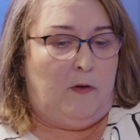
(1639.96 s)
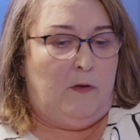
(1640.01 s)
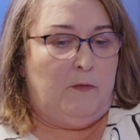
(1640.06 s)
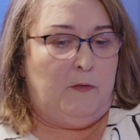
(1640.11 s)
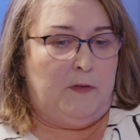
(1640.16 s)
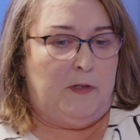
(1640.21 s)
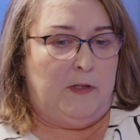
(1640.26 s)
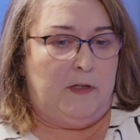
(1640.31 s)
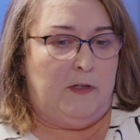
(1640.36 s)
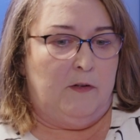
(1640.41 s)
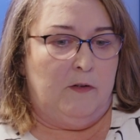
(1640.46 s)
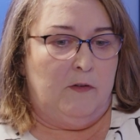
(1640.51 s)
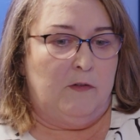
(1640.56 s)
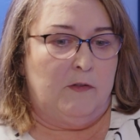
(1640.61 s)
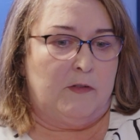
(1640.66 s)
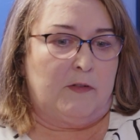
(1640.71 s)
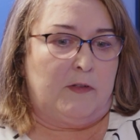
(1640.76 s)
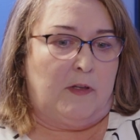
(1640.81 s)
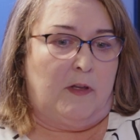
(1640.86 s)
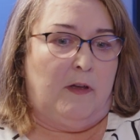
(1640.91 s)
over the
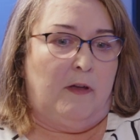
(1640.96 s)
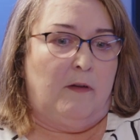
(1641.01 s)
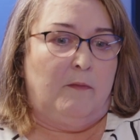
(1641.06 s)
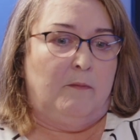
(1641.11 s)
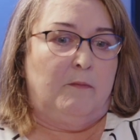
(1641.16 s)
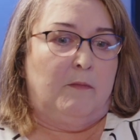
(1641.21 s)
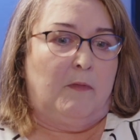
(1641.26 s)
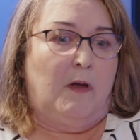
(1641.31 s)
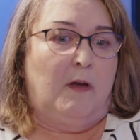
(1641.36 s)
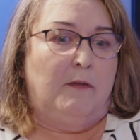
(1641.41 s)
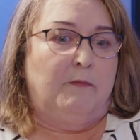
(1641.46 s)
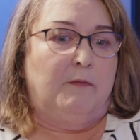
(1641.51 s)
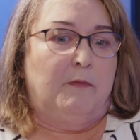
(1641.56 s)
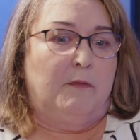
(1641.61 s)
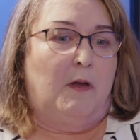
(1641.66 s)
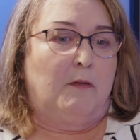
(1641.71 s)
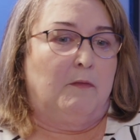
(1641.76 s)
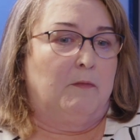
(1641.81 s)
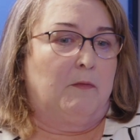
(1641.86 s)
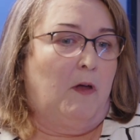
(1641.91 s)
years, um, I've
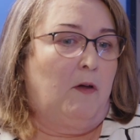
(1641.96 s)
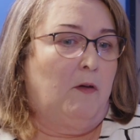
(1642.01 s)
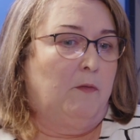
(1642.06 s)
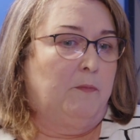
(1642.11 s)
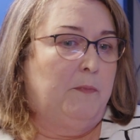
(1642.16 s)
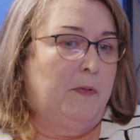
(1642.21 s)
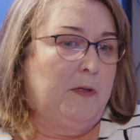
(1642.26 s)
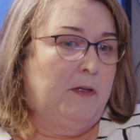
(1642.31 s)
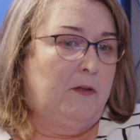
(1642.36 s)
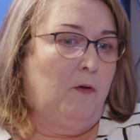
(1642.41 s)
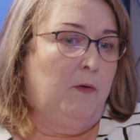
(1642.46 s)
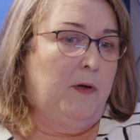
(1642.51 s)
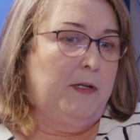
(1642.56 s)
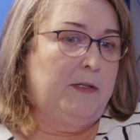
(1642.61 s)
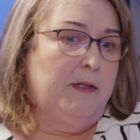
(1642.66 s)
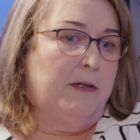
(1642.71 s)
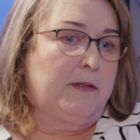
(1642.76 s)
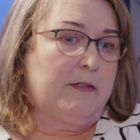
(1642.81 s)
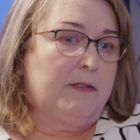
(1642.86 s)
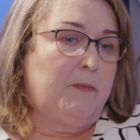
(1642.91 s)
I'll be going
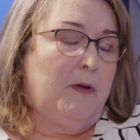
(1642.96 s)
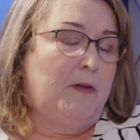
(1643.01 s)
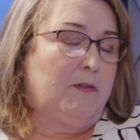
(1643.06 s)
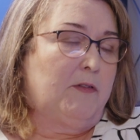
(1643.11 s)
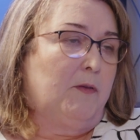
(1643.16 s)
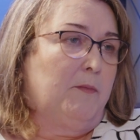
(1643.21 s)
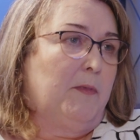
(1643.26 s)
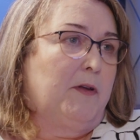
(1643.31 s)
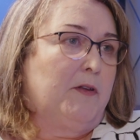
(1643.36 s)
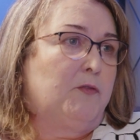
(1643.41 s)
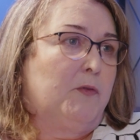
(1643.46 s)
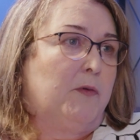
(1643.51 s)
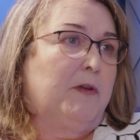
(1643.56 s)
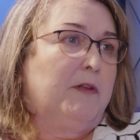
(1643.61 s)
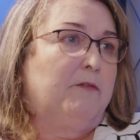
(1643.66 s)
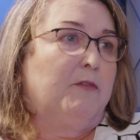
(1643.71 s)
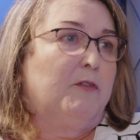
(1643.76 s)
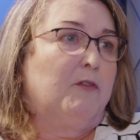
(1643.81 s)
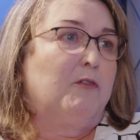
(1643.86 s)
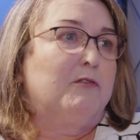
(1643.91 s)
next month on my
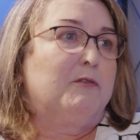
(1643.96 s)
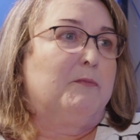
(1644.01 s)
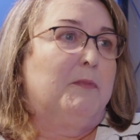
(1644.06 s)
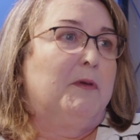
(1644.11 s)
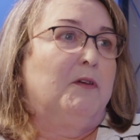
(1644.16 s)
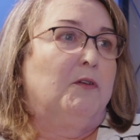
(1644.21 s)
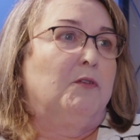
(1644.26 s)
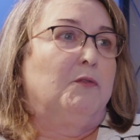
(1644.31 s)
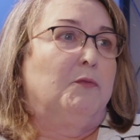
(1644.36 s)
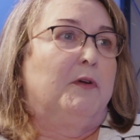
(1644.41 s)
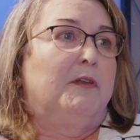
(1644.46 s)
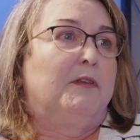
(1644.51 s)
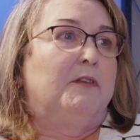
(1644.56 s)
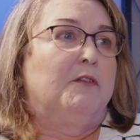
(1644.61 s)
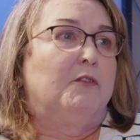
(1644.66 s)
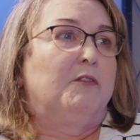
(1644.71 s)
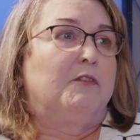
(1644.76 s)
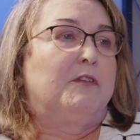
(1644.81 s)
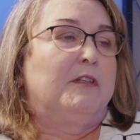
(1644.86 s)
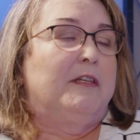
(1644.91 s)
21st build with mm-hmm.
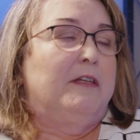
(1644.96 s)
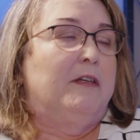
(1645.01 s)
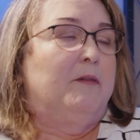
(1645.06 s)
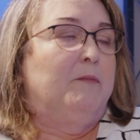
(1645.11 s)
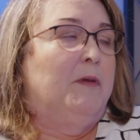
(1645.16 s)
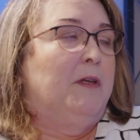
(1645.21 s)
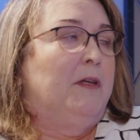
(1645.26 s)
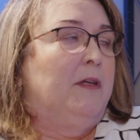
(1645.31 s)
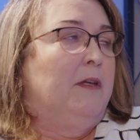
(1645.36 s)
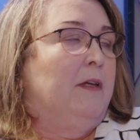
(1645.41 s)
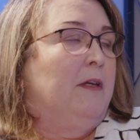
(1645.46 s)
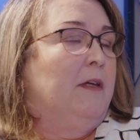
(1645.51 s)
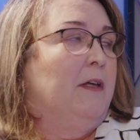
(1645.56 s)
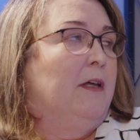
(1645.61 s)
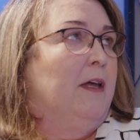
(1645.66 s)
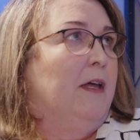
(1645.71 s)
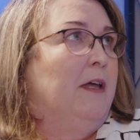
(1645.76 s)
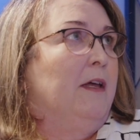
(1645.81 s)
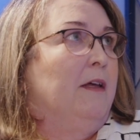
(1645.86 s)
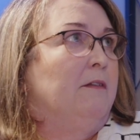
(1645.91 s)
your team,
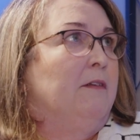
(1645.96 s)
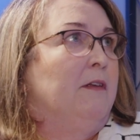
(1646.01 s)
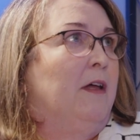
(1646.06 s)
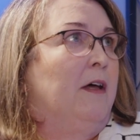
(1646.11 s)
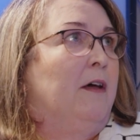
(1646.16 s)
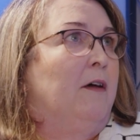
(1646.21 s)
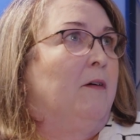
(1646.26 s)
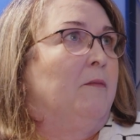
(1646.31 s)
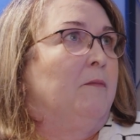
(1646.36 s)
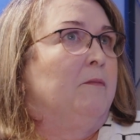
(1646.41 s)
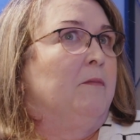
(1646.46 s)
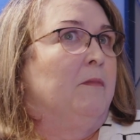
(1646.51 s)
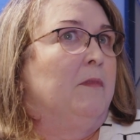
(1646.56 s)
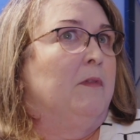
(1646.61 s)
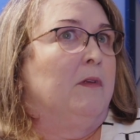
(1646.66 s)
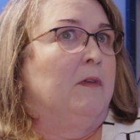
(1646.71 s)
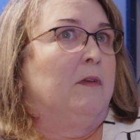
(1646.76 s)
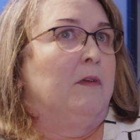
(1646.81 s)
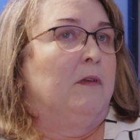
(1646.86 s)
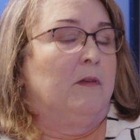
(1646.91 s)
and um,
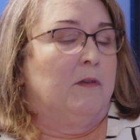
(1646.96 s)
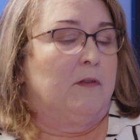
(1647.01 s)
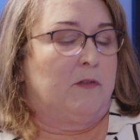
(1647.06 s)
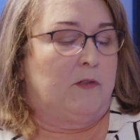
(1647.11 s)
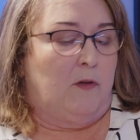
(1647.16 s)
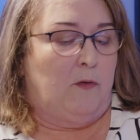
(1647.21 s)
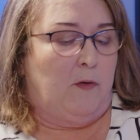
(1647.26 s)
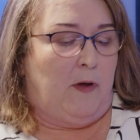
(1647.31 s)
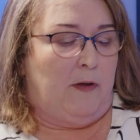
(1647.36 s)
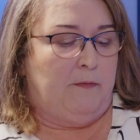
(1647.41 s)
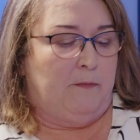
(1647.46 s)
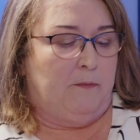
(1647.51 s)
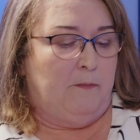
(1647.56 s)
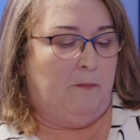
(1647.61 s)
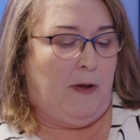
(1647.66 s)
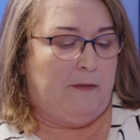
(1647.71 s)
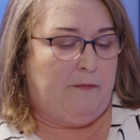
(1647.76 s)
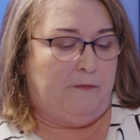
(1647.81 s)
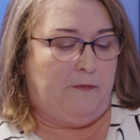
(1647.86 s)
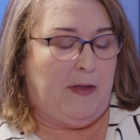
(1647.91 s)
so I've
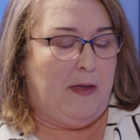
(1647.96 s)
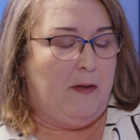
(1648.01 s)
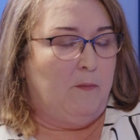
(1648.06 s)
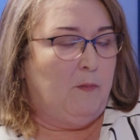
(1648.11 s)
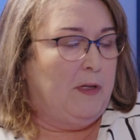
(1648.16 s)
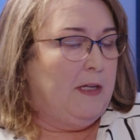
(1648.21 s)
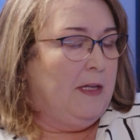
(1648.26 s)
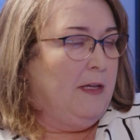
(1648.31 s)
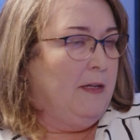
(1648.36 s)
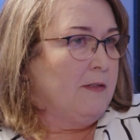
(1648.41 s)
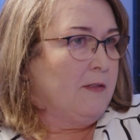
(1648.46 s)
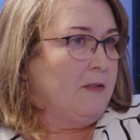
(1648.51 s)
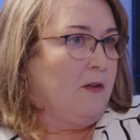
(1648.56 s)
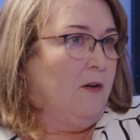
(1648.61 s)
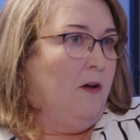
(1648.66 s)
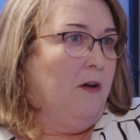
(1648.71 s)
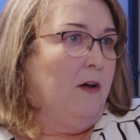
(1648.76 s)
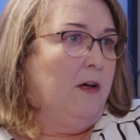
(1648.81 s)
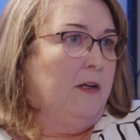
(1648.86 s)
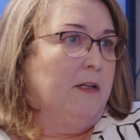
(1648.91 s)
my family has
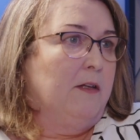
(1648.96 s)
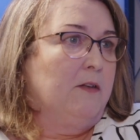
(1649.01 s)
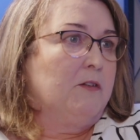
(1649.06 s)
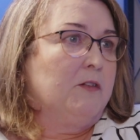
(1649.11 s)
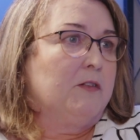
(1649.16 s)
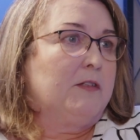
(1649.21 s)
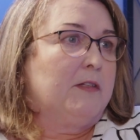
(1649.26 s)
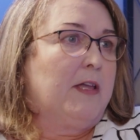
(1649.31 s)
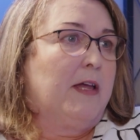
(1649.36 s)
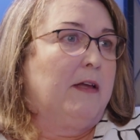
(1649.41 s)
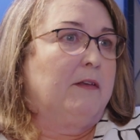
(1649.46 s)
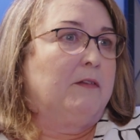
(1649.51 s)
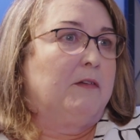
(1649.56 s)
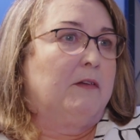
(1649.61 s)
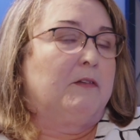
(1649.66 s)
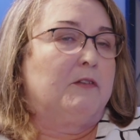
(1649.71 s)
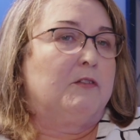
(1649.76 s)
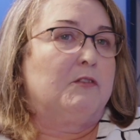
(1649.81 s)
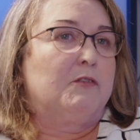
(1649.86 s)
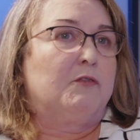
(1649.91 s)
gone. And it just had an
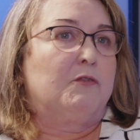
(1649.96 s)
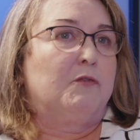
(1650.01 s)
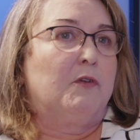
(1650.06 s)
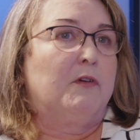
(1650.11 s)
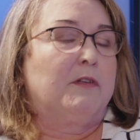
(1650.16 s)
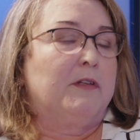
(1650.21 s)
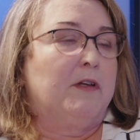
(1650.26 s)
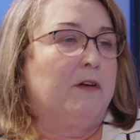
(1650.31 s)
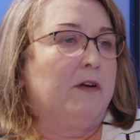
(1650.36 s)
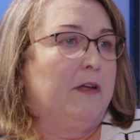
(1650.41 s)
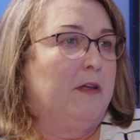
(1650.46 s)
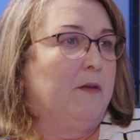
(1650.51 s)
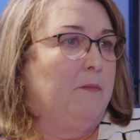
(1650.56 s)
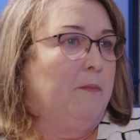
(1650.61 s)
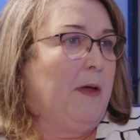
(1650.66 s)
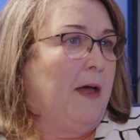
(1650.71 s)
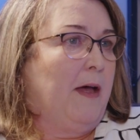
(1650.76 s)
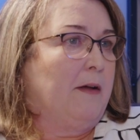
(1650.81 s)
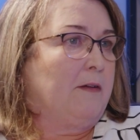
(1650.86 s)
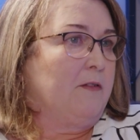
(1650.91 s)
extraordinary
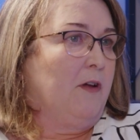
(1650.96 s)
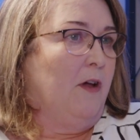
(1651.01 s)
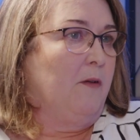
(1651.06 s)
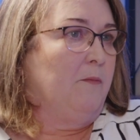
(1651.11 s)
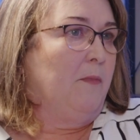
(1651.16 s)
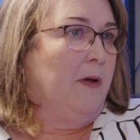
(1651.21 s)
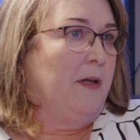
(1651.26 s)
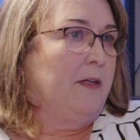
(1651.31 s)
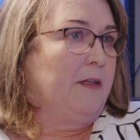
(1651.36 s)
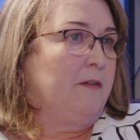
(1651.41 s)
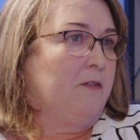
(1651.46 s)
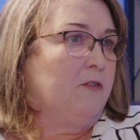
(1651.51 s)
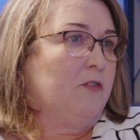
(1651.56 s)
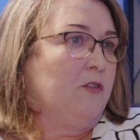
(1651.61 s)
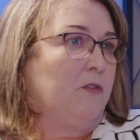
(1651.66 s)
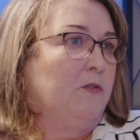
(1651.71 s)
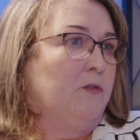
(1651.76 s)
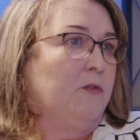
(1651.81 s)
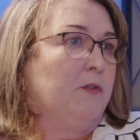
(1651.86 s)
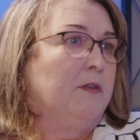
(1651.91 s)
impact on my
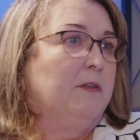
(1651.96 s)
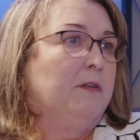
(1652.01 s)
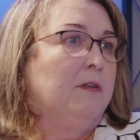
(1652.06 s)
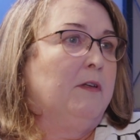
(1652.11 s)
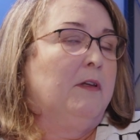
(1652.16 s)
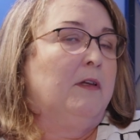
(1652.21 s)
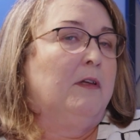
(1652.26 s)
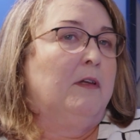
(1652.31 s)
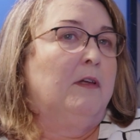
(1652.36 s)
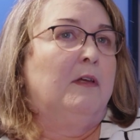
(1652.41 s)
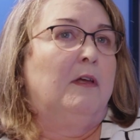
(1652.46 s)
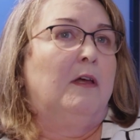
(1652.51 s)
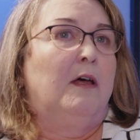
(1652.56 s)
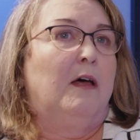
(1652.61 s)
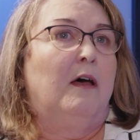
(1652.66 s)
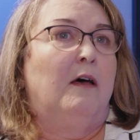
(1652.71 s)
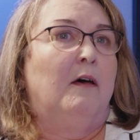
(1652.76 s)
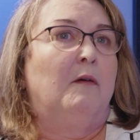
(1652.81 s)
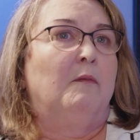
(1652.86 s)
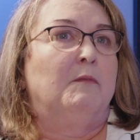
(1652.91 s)
children.
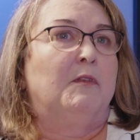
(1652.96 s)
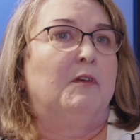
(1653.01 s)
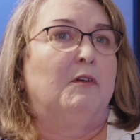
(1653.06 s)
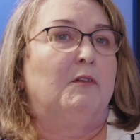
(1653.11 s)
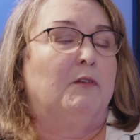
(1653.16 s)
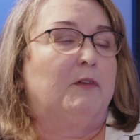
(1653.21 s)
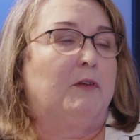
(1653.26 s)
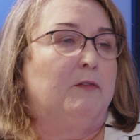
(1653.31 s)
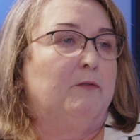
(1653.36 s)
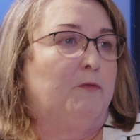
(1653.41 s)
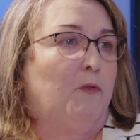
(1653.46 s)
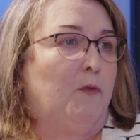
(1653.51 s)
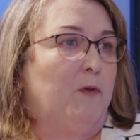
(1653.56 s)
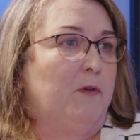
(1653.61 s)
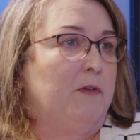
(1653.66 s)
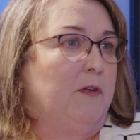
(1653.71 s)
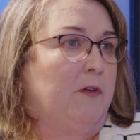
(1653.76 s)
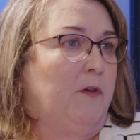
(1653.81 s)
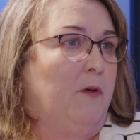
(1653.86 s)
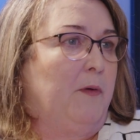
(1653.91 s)
Um, they're looking
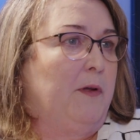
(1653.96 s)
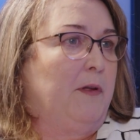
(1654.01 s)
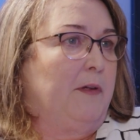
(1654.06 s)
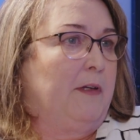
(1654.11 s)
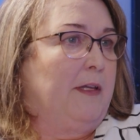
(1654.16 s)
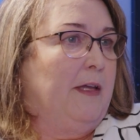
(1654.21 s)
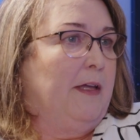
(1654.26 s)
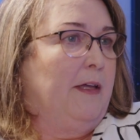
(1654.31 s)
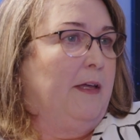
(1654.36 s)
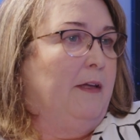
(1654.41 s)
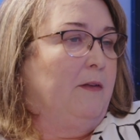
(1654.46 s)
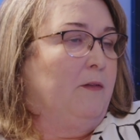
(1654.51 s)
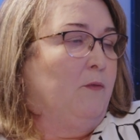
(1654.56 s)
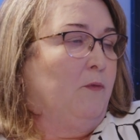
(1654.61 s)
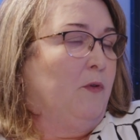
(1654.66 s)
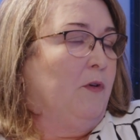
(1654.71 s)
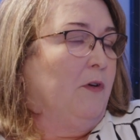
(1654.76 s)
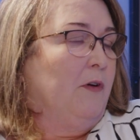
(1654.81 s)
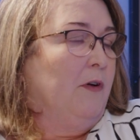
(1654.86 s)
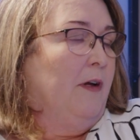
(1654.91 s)
forward to going again.
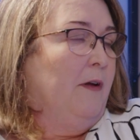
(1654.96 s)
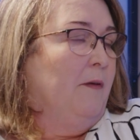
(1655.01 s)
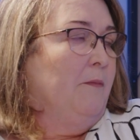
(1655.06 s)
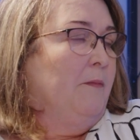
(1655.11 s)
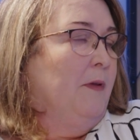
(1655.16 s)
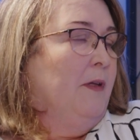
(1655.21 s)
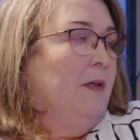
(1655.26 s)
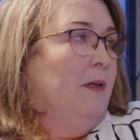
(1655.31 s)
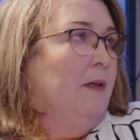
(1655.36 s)
We're um,